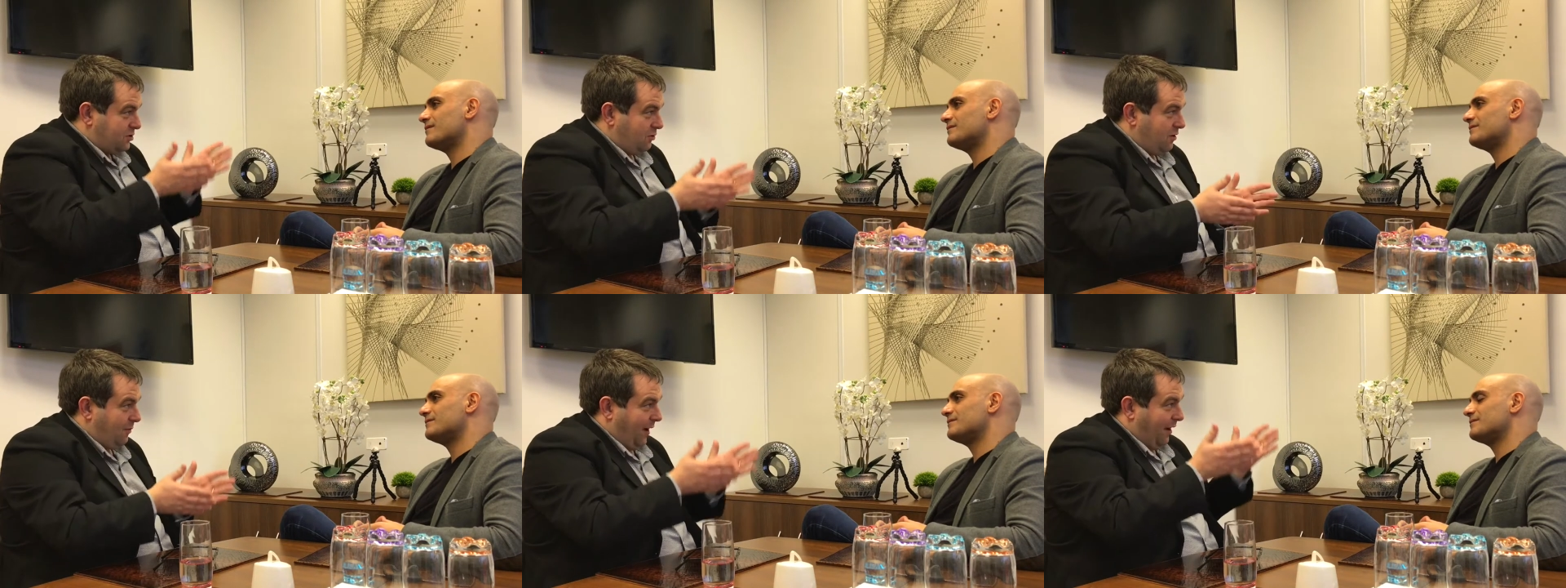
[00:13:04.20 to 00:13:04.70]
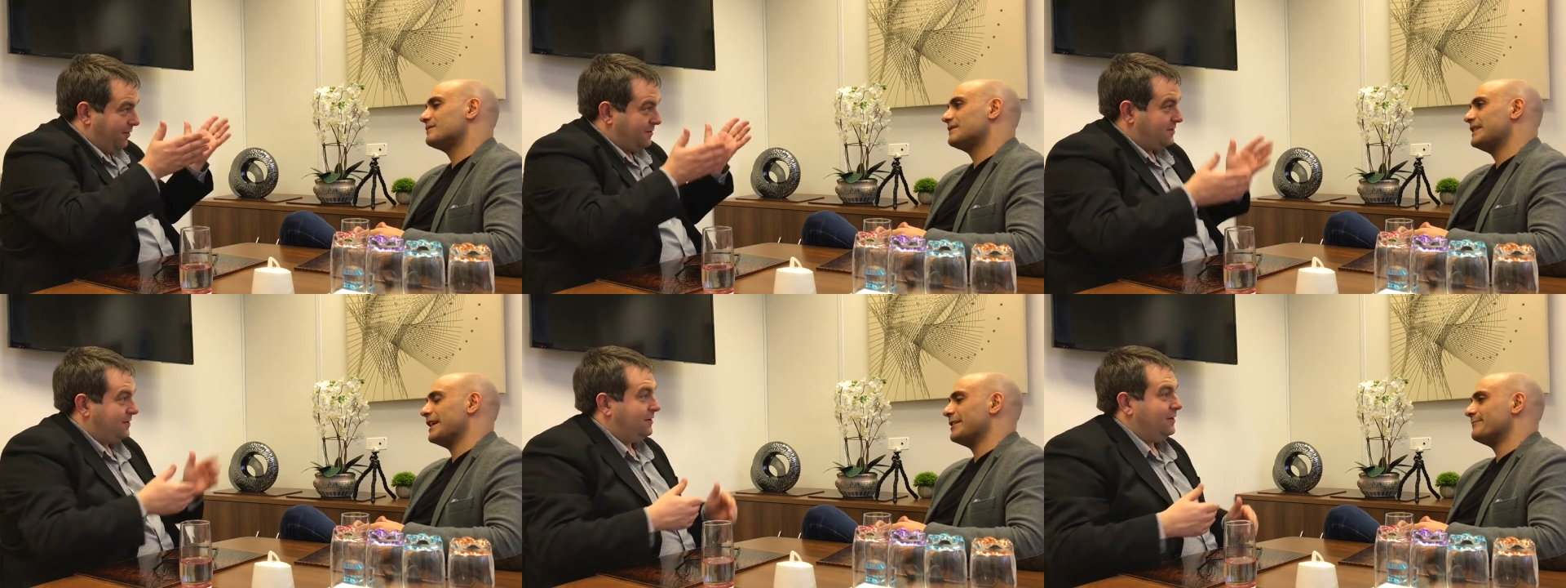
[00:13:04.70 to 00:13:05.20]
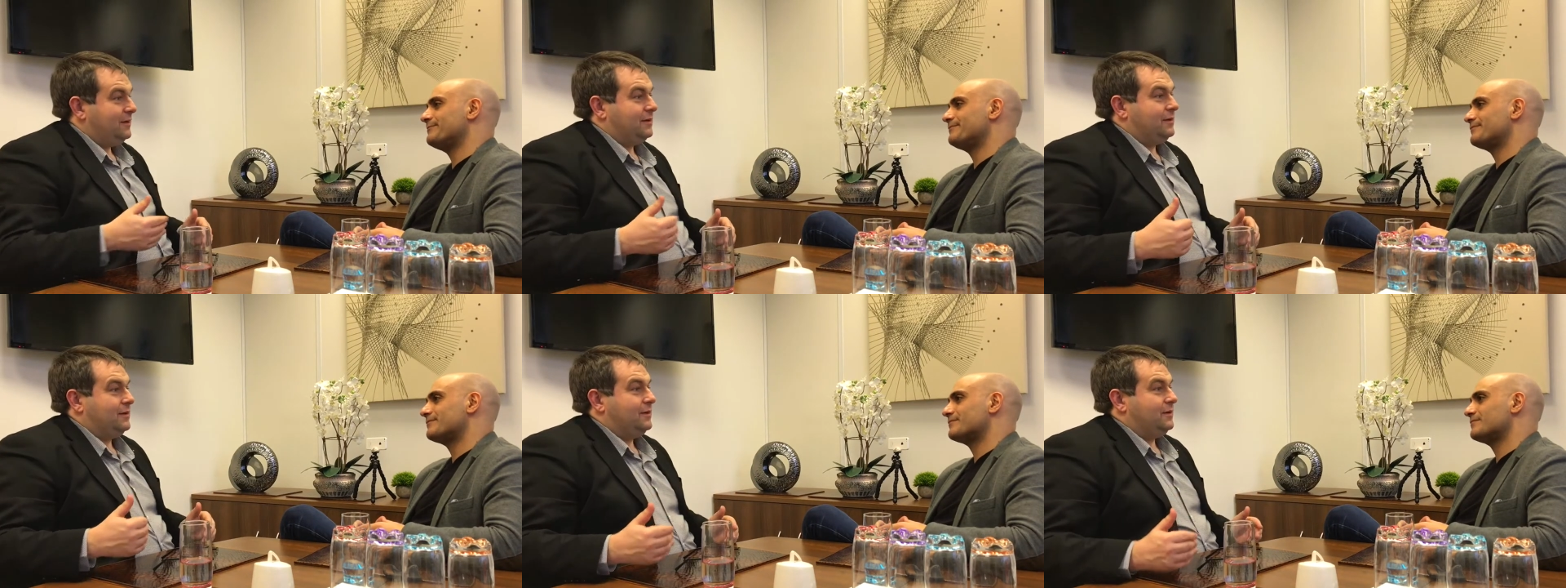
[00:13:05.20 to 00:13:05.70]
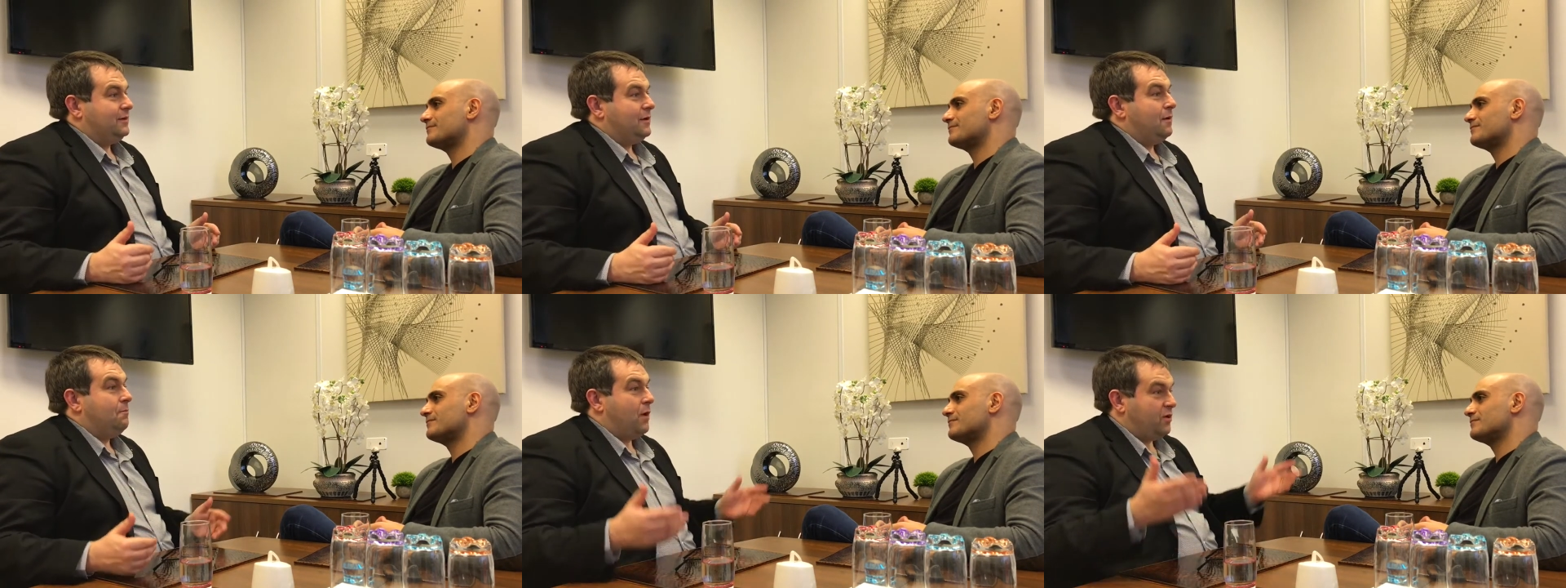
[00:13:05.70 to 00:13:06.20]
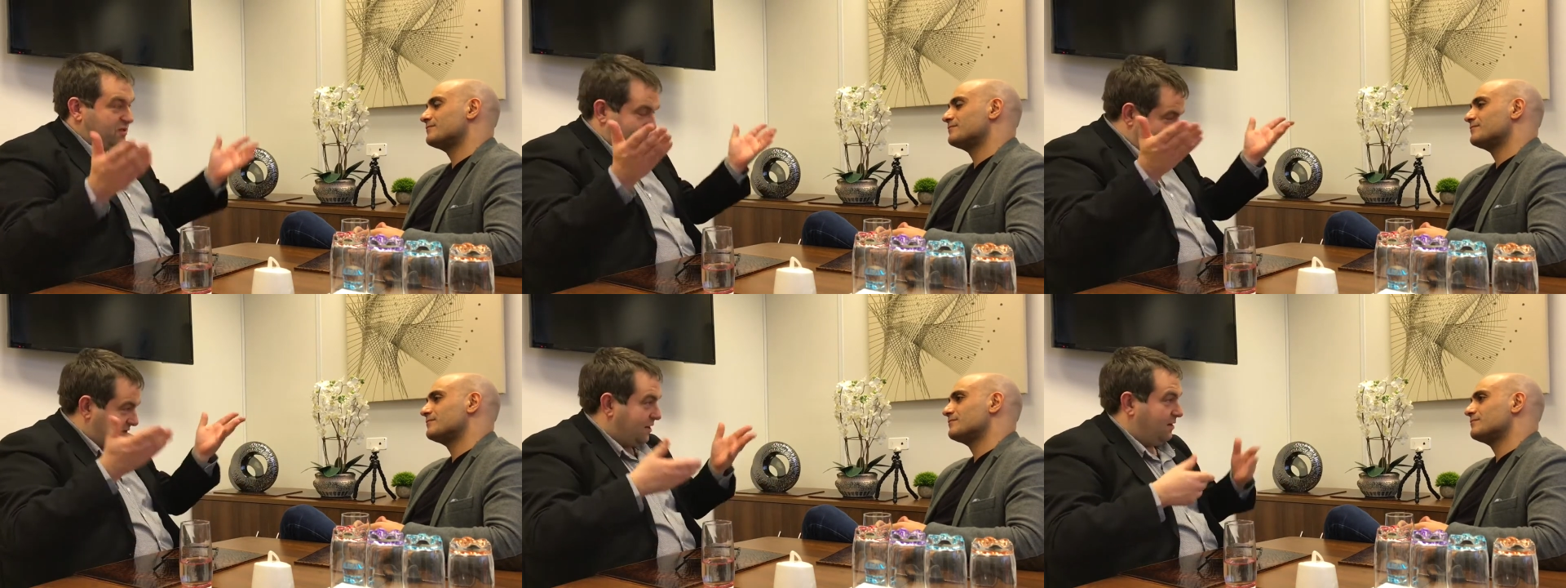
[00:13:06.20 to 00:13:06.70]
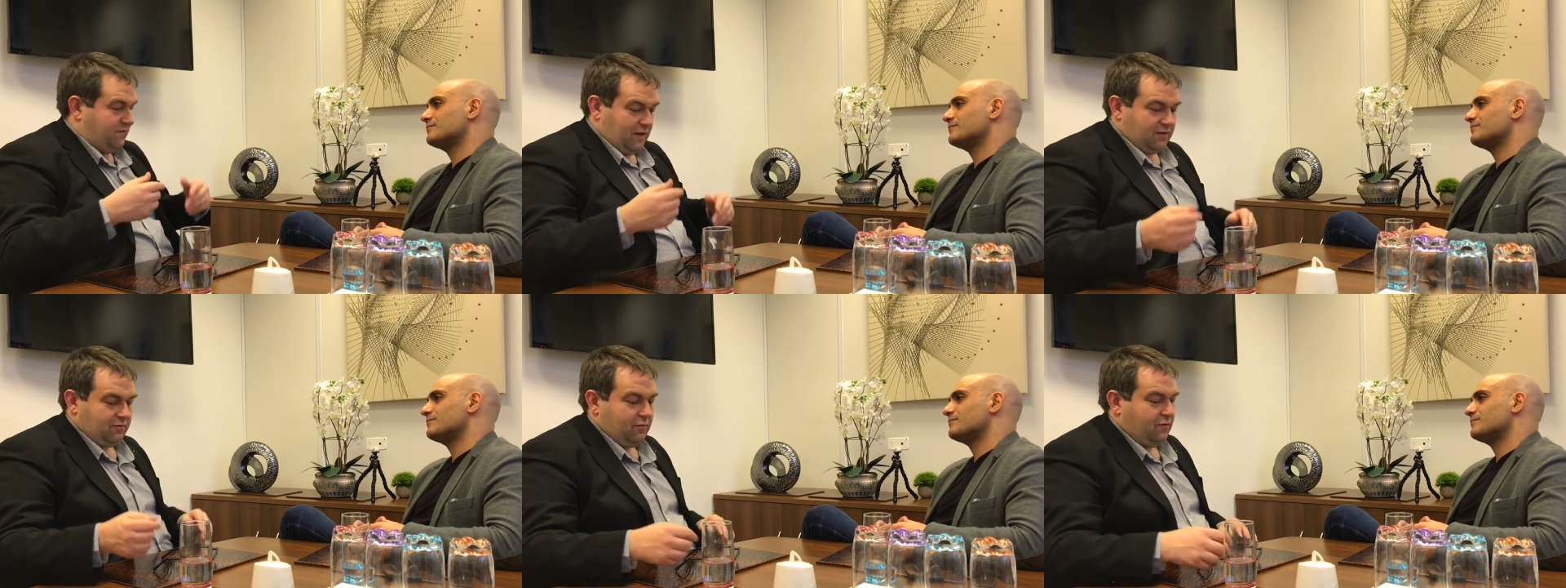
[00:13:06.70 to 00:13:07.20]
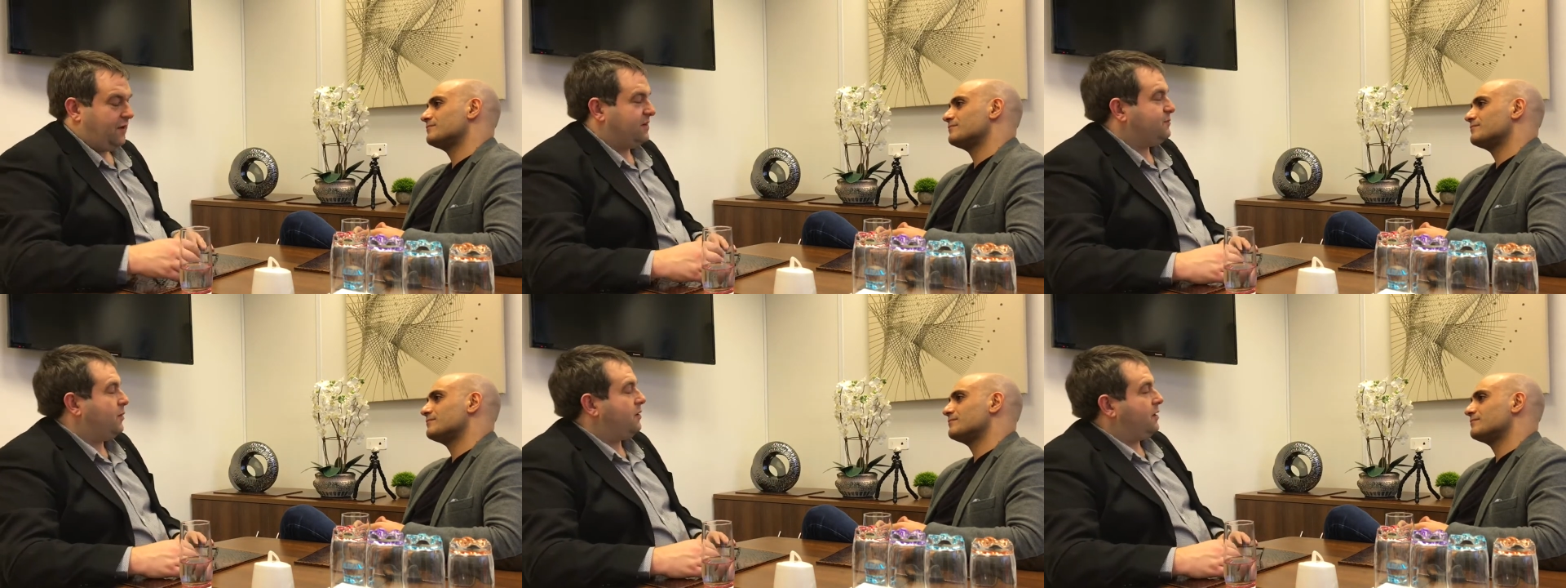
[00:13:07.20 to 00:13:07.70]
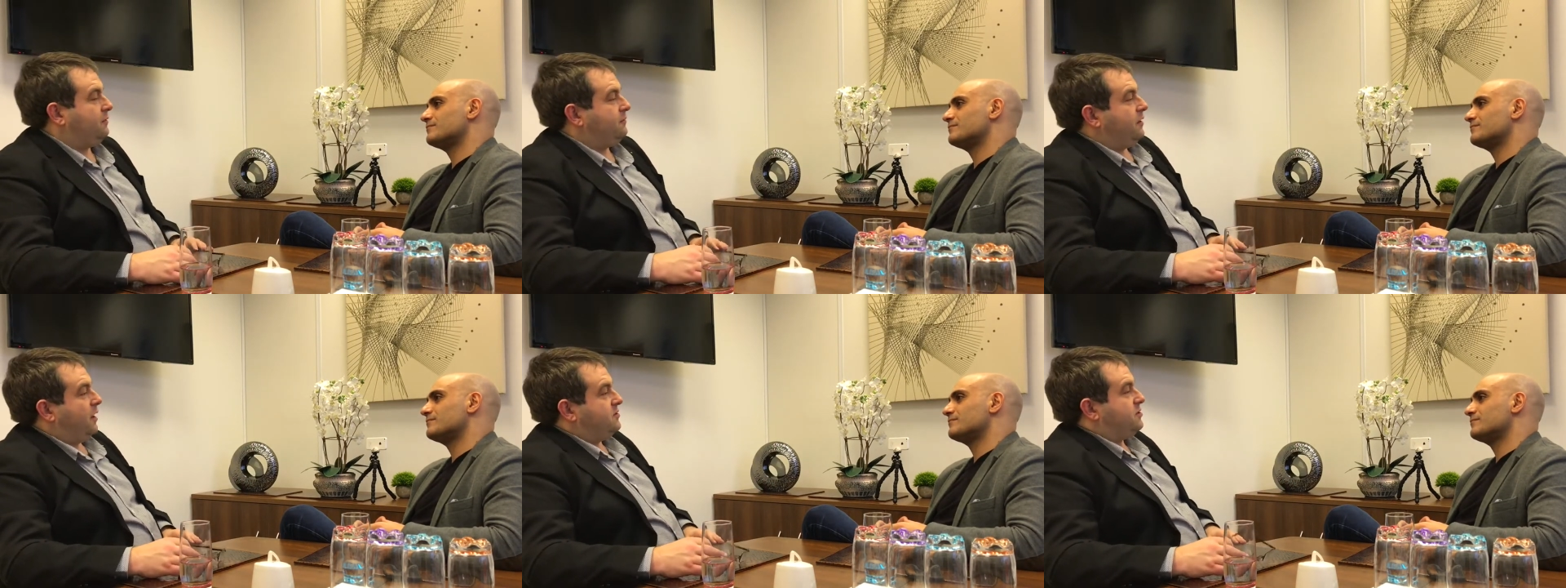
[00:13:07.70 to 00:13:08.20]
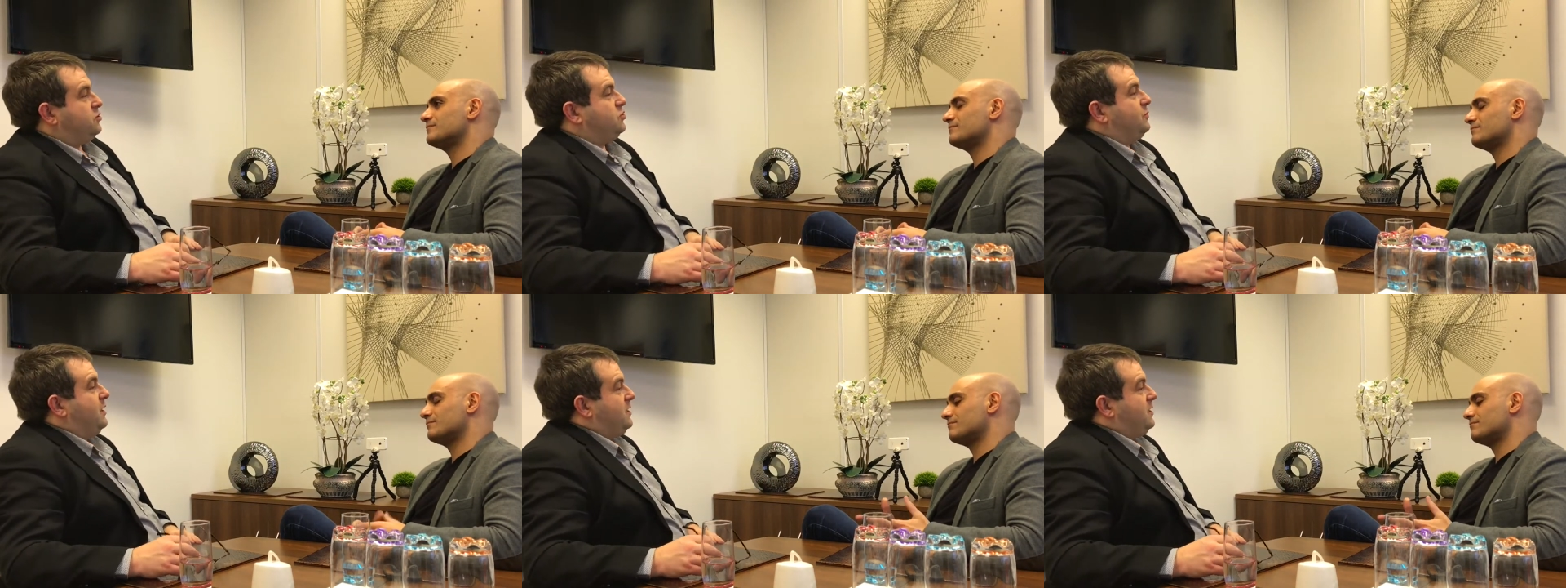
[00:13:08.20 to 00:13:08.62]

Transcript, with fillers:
Speaker 1: to talk about. Yeah. Most of it's going to feed through Facebook and, and social